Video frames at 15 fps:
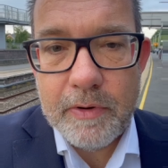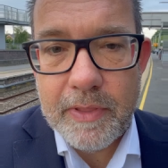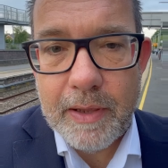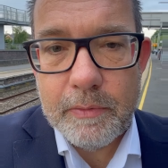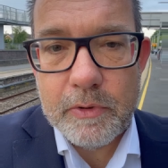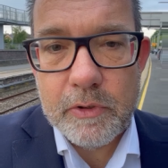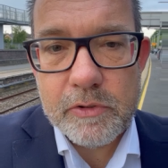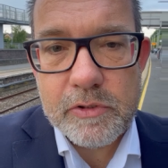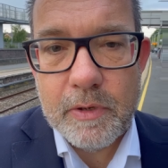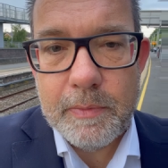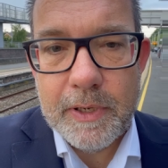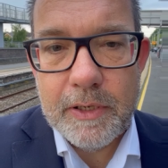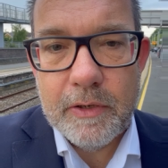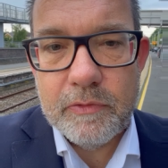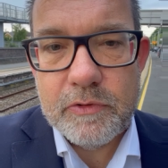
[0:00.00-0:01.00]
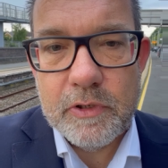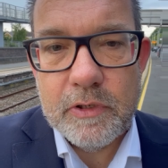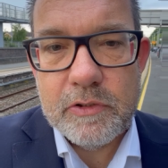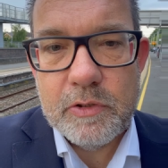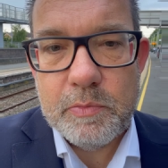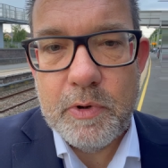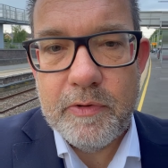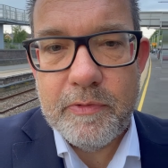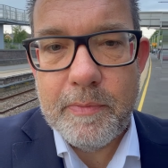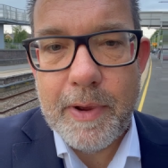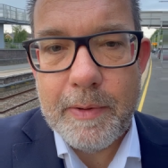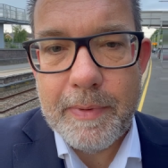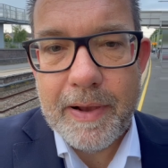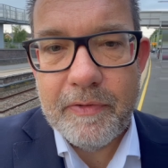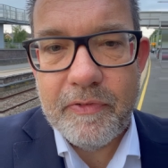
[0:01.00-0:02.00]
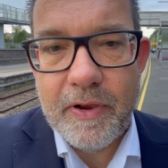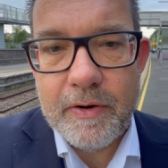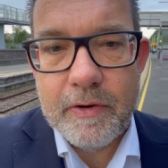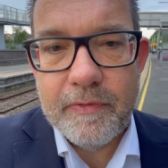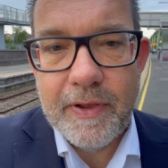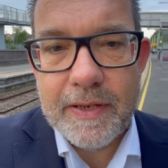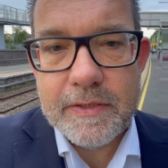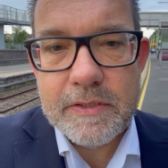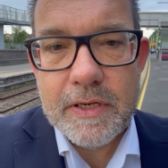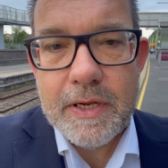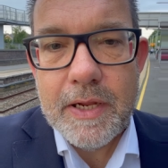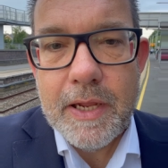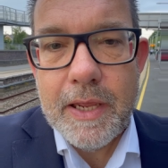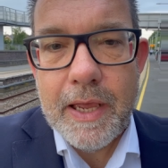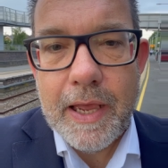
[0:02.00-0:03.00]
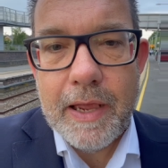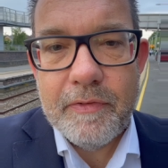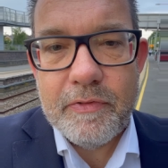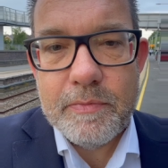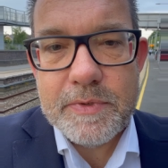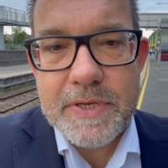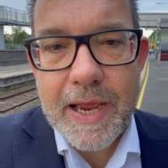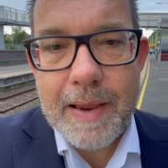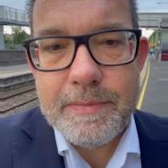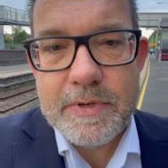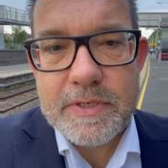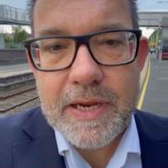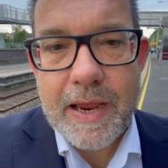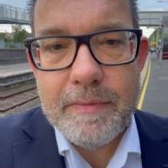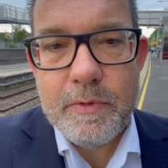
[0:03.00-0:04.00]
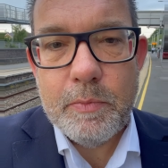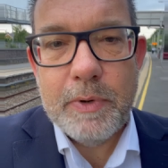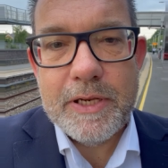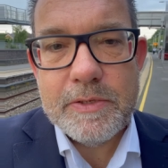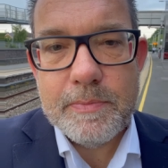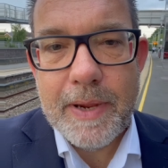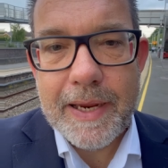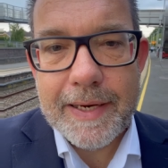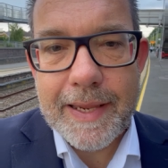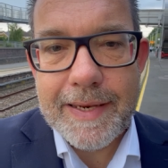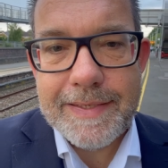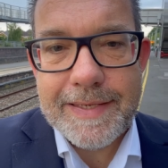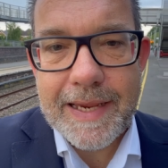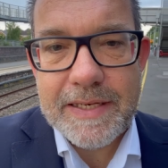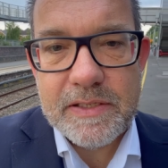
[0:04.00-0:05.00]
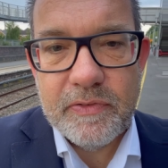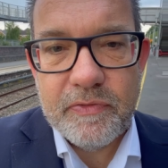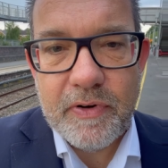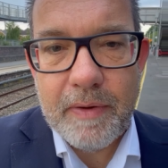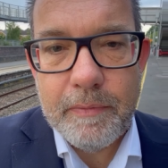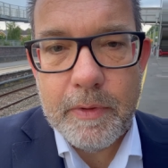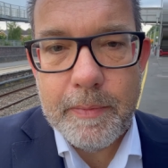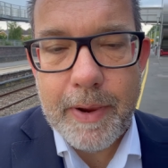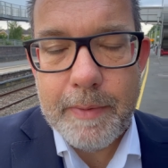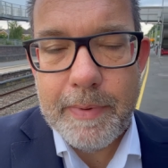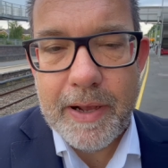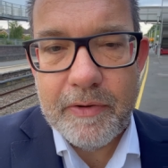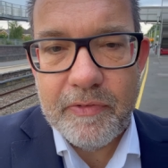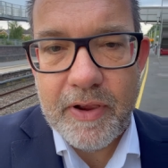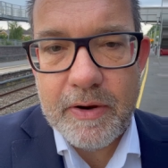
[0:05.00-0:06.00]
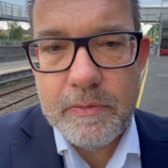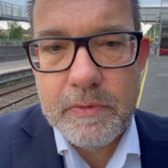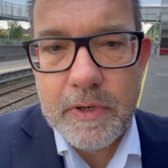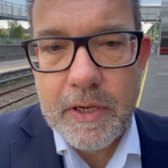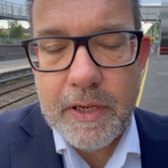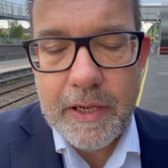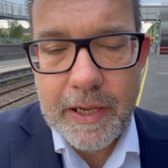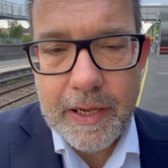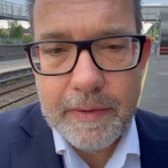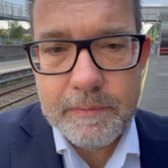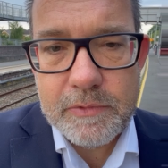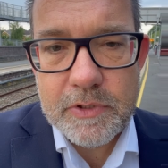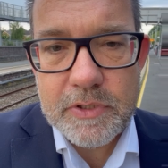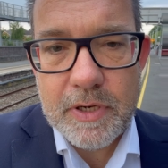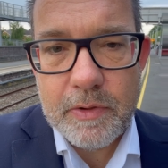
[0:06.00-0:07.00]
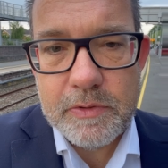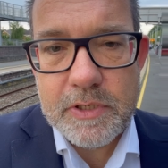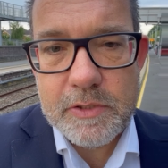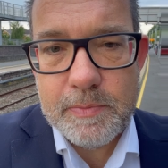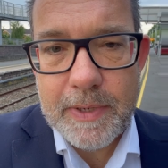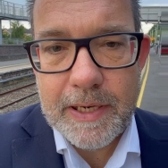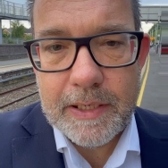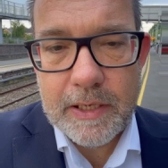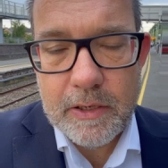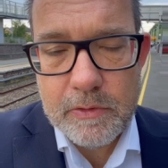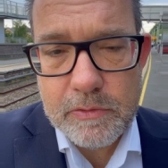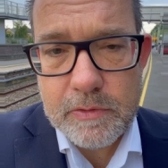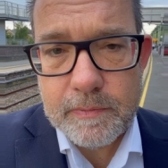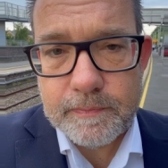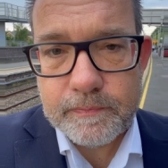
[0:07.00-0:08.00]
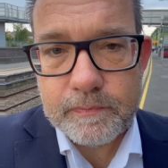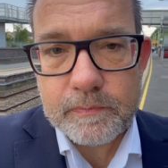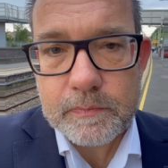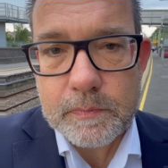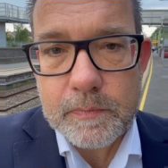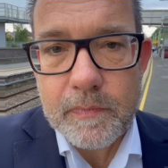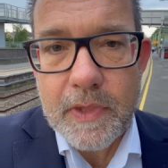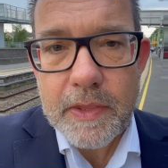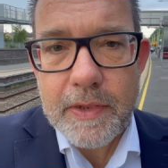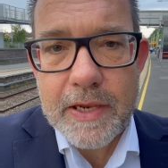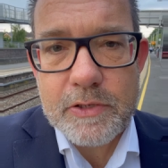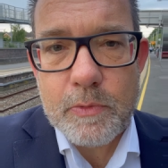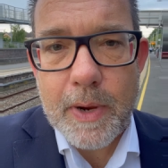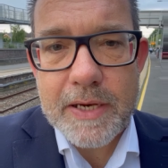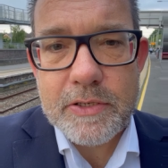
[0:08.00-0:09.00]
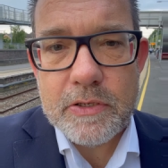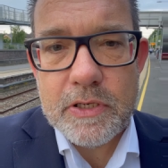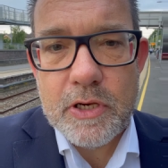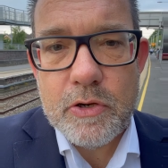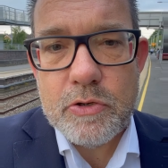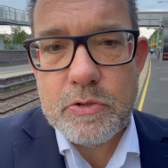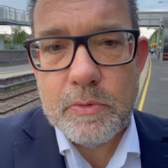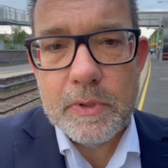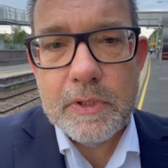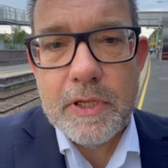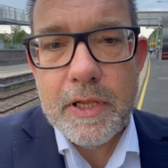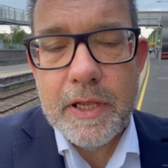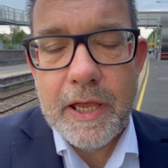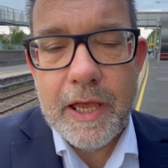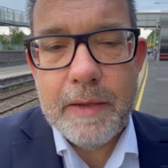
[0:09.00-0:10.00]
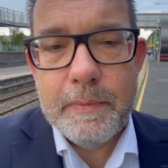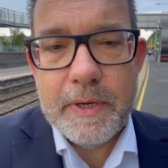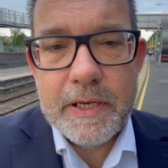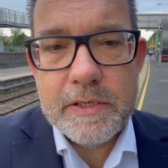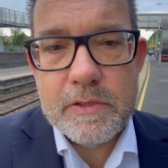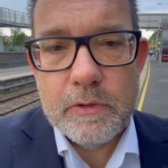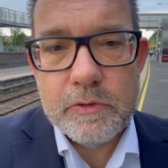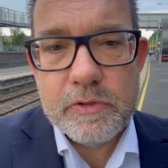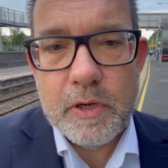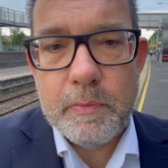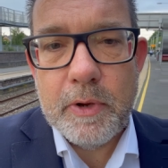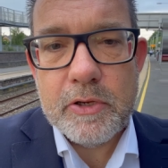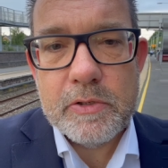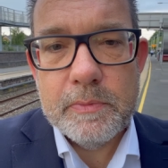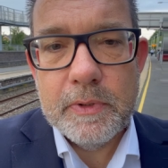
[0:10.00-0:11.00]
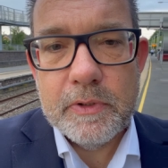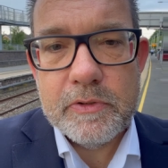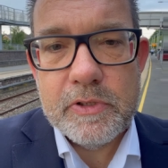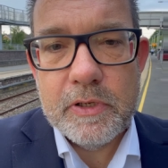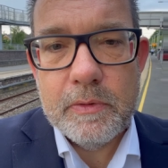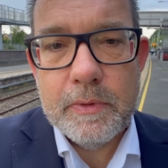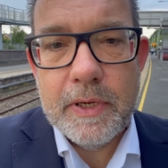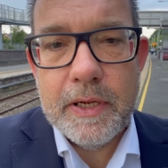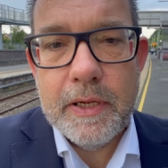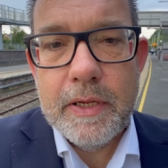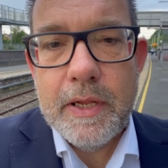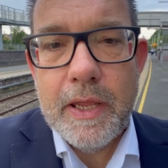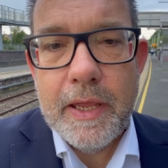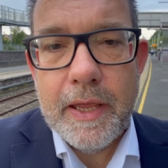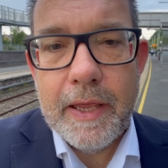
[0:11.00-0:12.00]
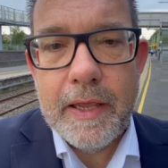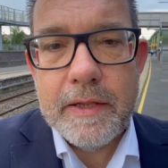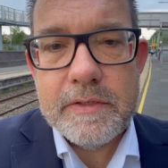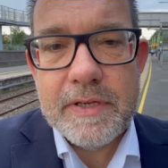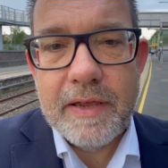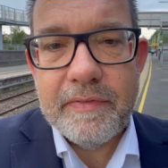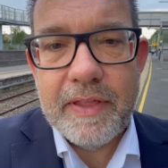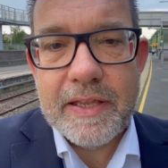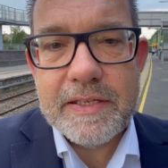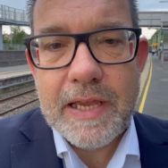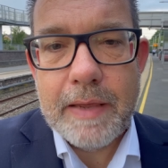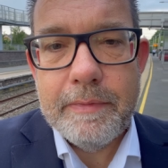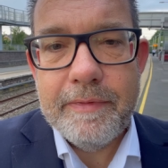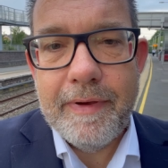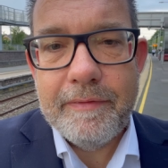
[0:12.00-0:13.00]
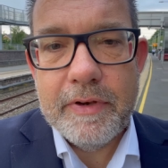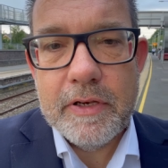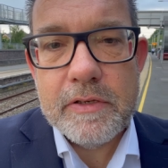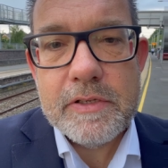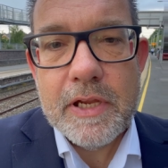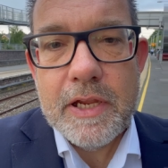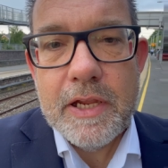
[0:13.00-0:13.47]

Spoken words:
and that would also be enough to prove a mobile phone offence. From time to time, the police might get data from the mobile phone to show that it's being used. That's quite unusual, but it's also possible to have that type of evidence.